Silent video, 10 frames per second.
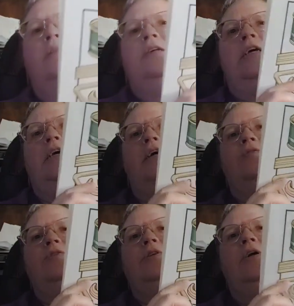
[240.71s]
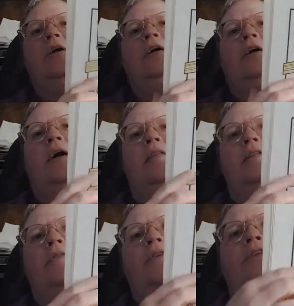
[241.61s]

They have, I love these